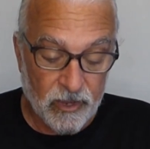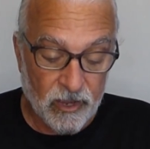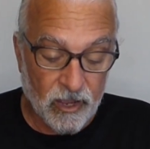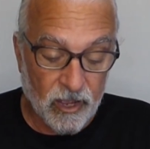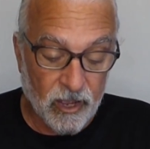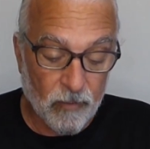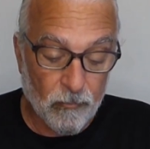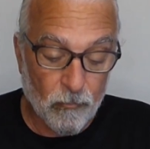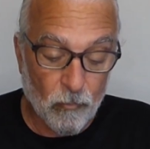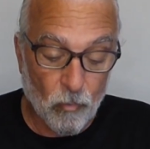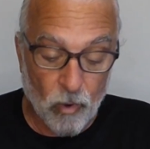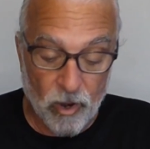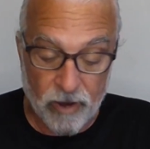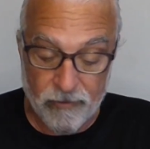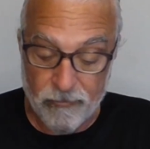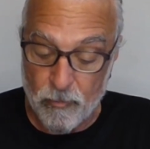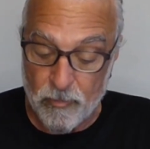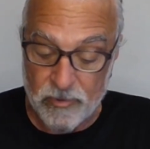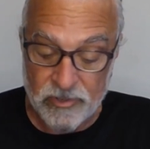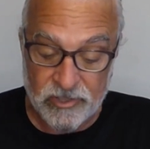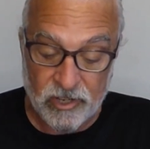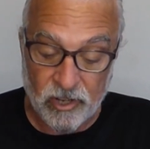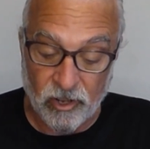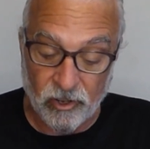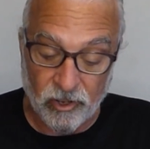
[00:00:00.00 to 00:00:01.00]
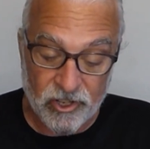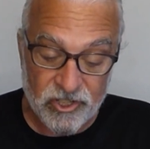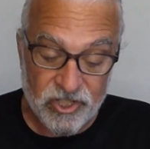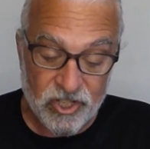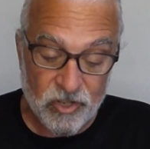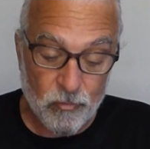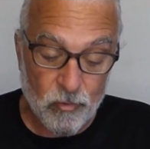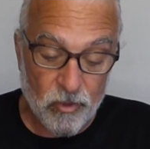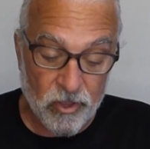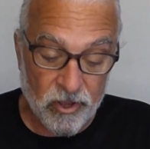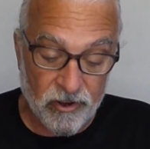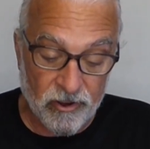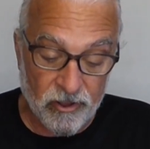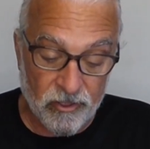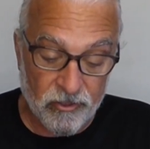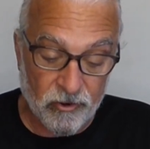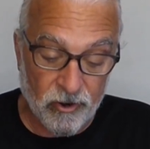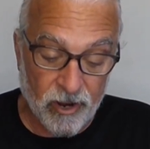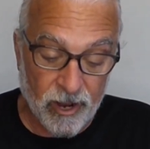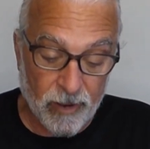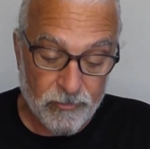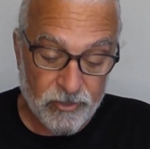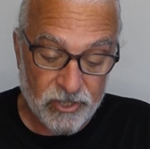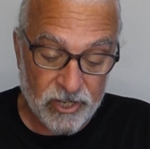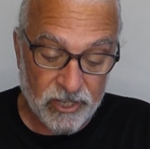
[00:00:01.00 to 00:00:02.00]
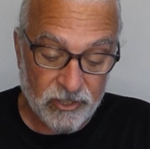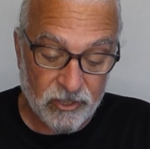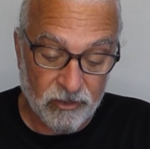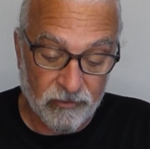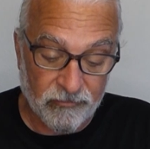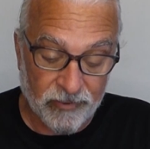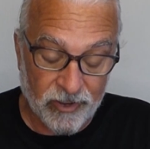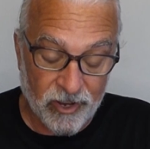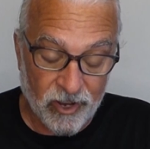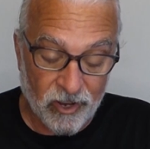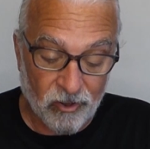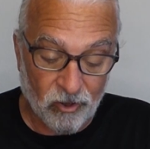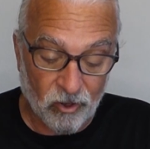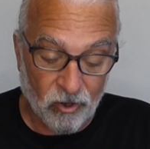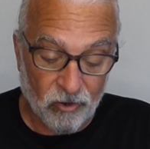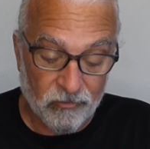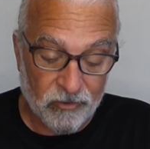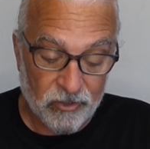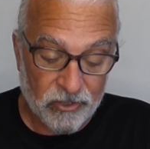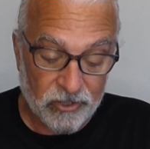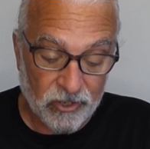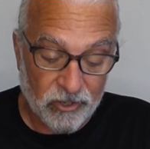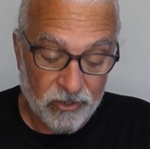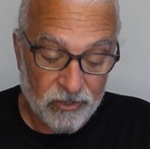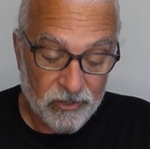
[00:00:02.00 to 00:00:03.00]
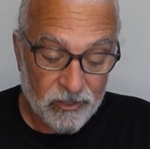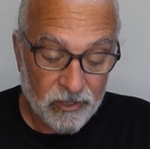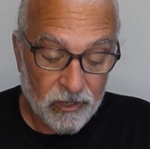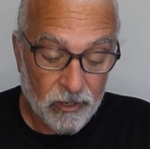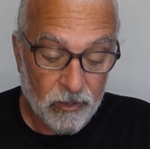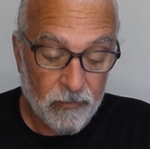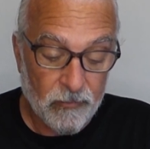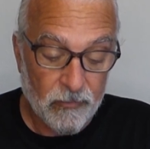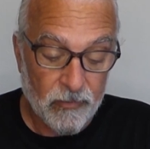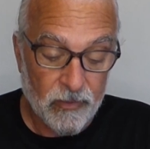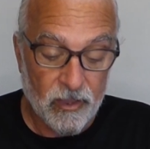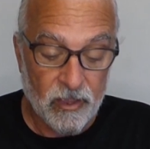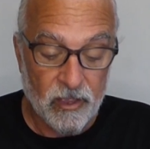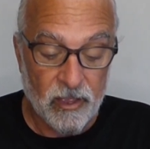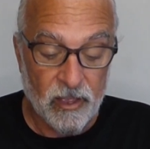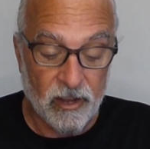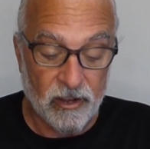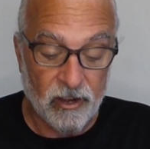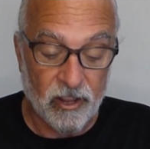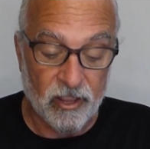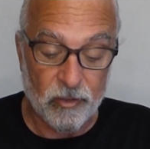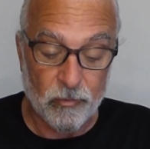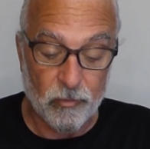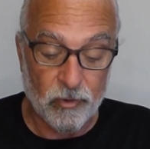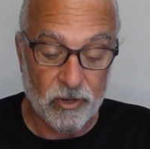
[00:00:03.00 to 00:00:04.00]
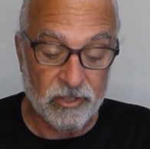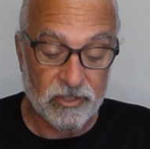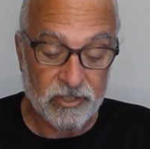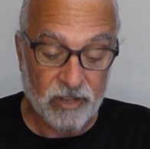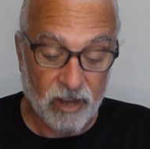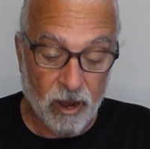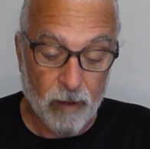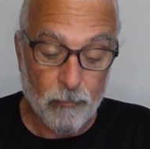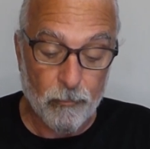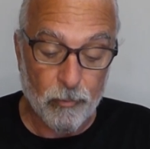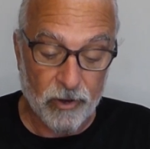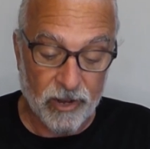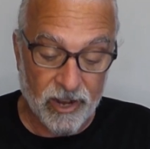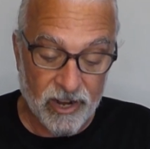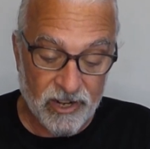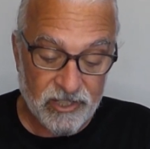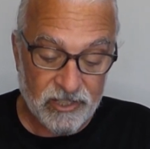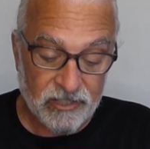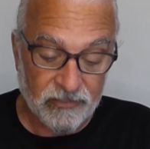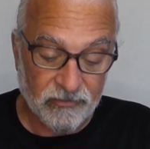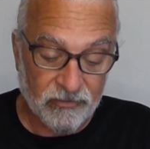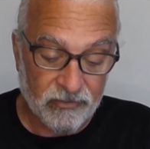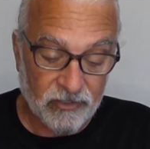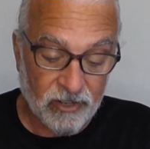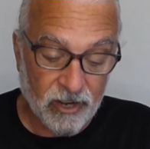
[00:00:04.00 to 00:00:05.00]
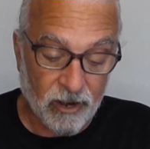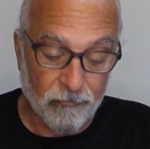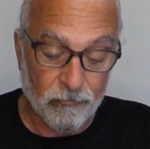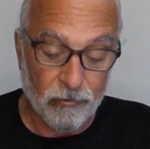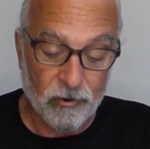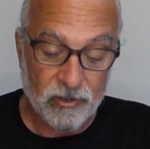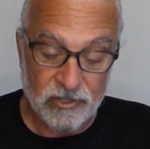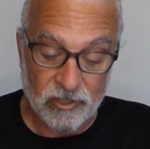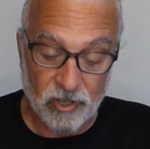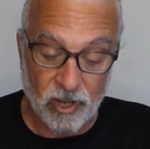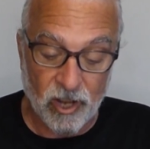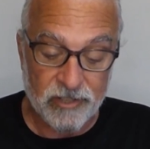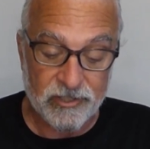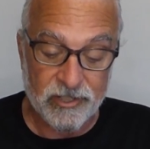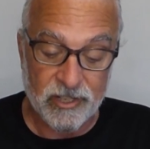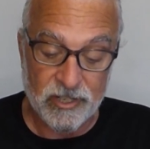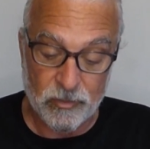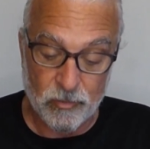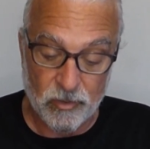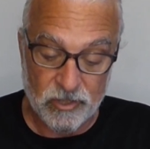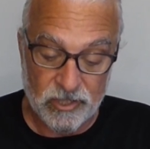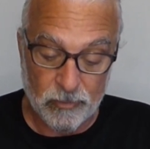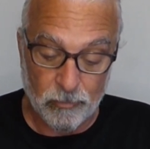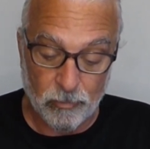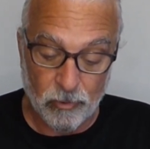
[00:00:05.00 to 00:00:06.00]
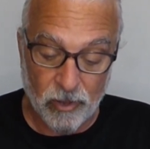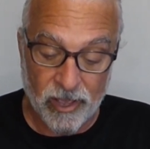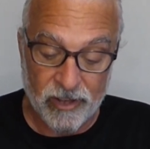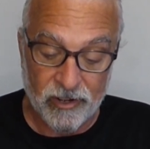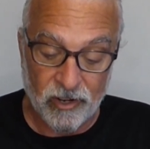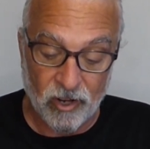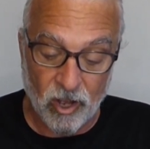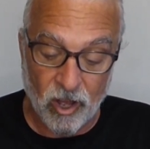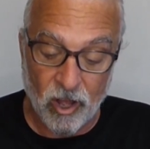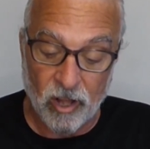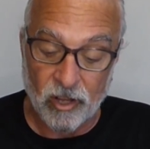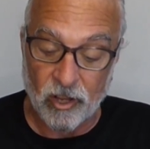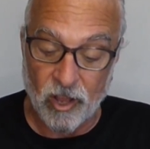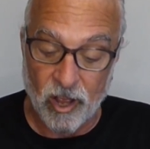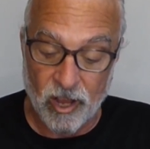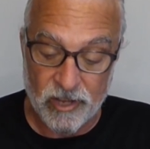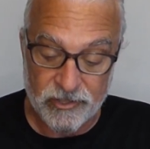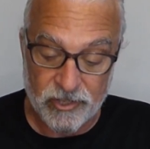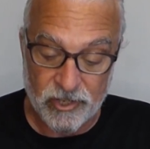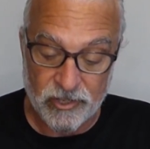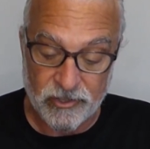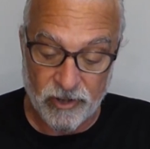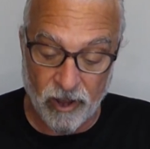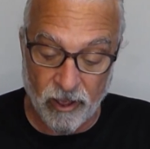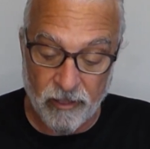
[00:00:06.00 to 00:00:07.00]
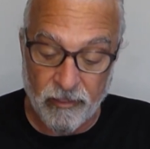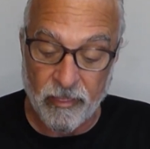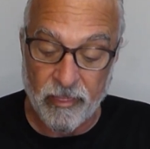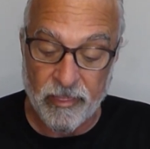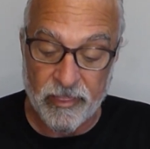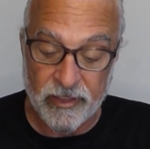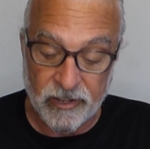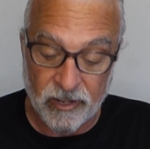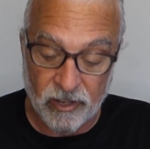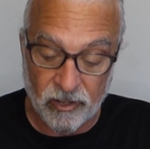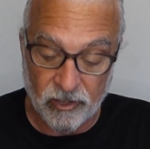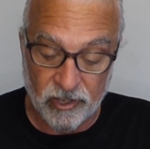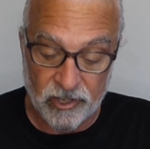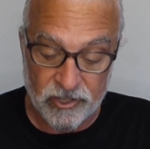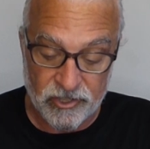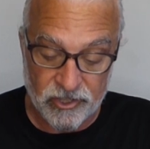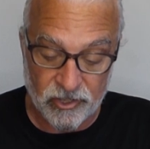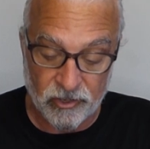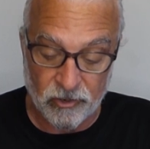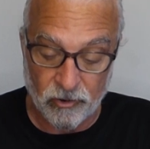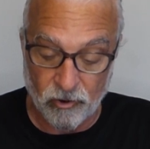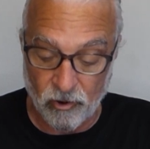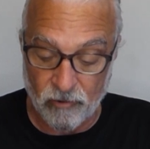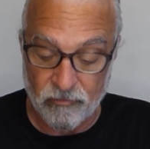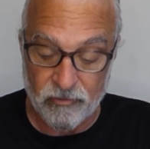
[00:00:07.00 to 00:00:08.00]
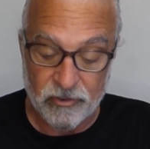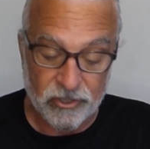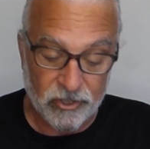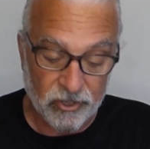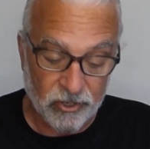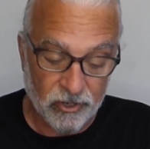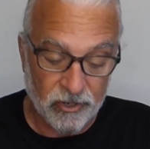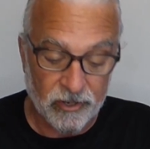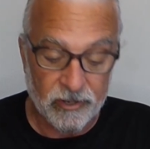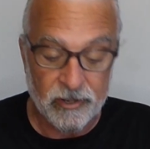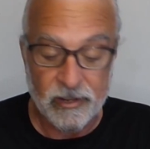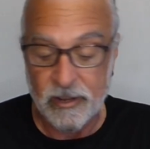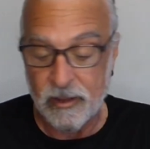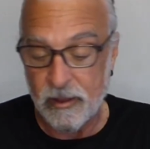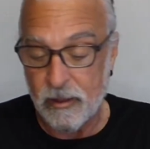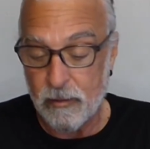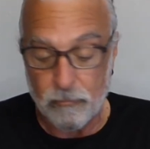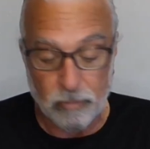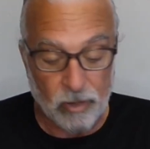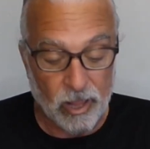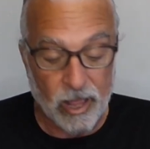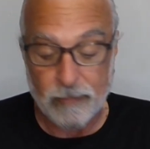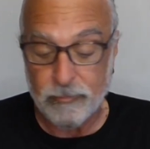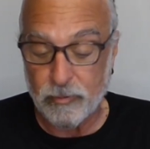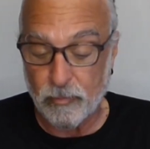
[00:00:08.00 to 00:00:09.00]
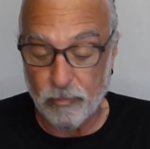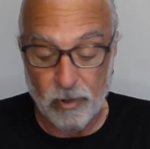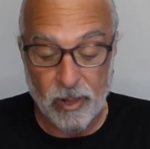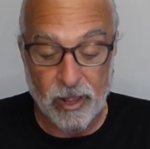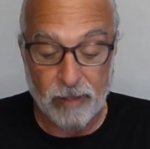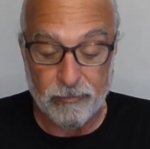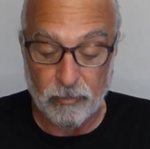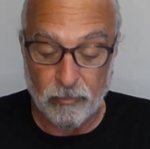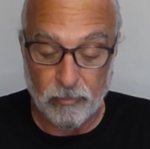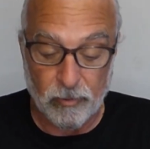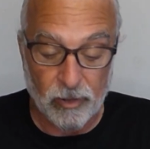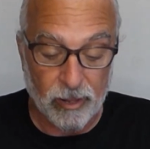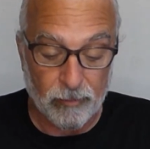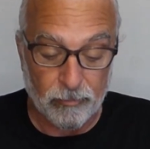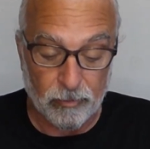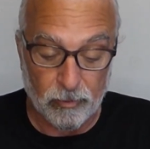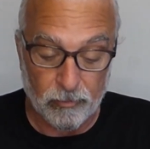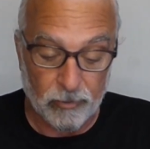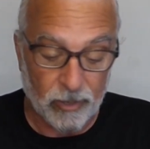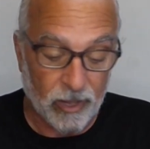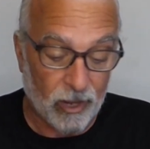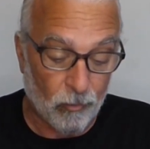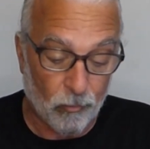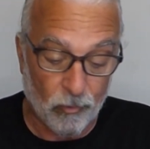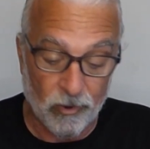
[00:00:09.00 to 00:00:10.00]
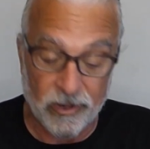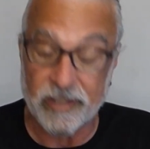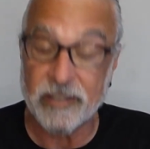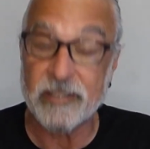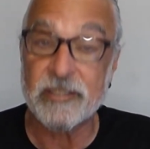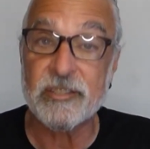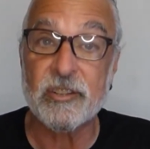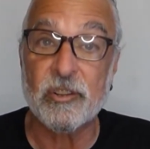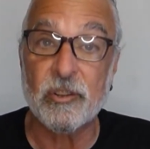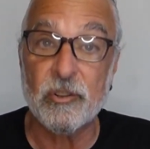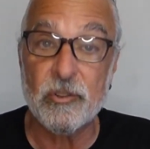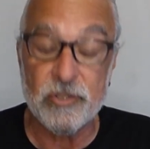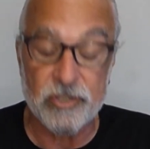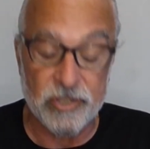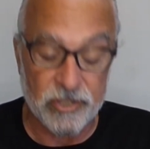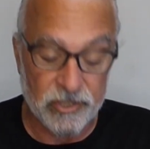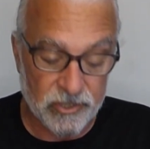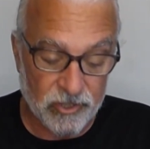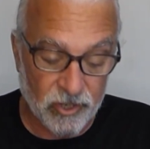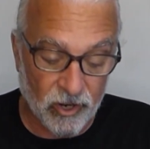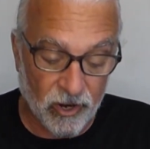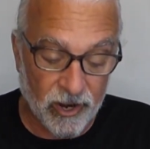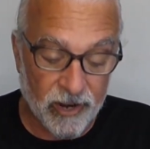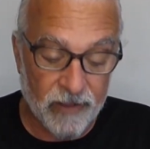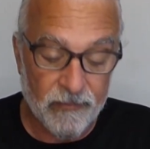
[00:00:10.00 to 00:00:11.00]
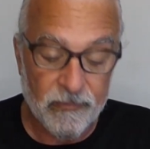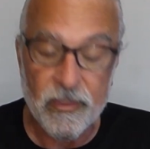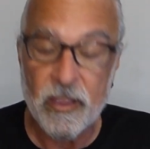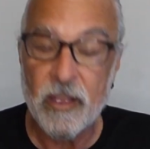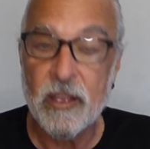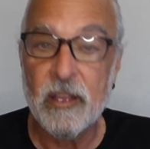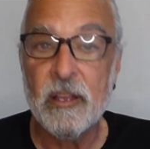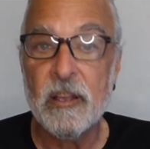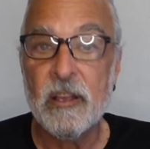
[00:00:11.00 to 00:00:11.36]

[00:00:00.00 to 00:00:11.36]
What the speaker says: One of them is collision with another object or vehicle overturned. Another one is comprehensive coverage losses, which apply to all losses other than collision or overturn, blah, blah, blah, blah, blah, blah, blah, with exclusions, all right?